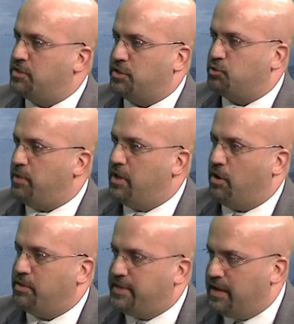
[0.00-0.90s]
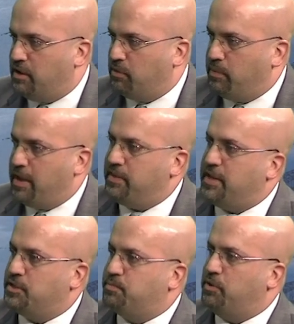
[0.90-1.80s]
a sweetheart deal where
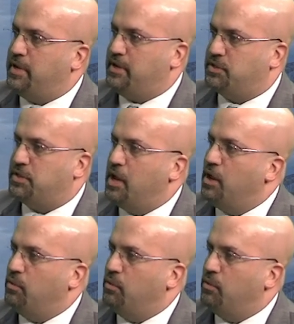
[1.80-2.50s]
these police